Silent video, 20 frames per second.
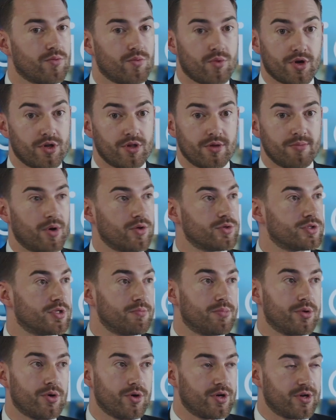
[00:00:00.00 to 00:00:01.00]
One of the most
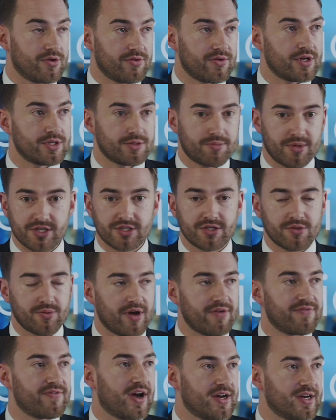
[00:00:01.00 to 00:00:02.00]
important, especially
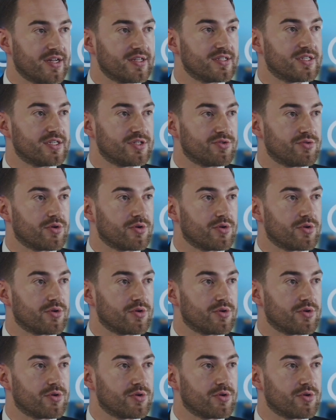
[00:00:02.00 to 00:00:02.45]
where finance is